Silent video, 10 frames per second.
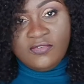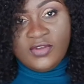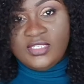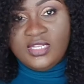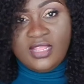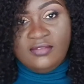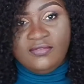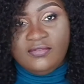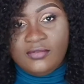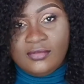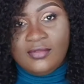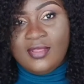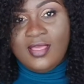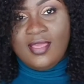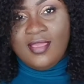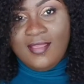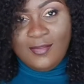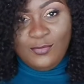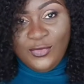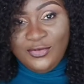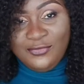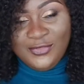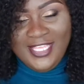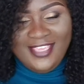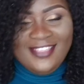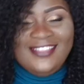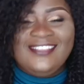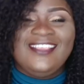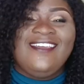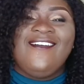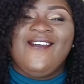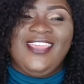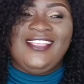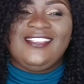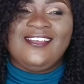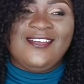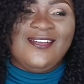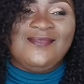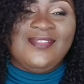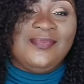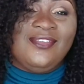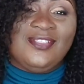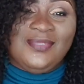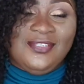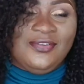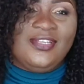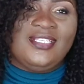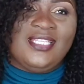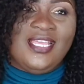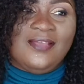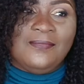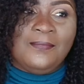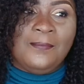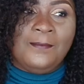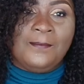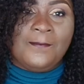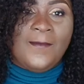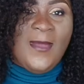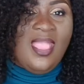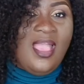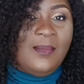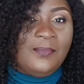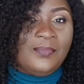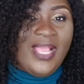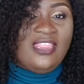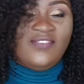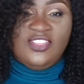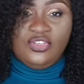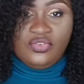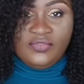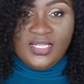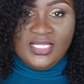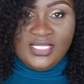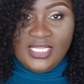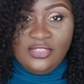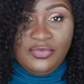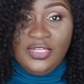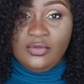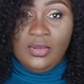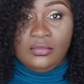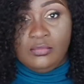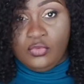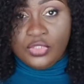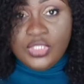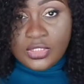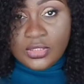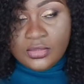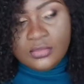fresh life, beautiful things. Okay, let me just be serious. I'm kind of an introvert. I don't really go out much.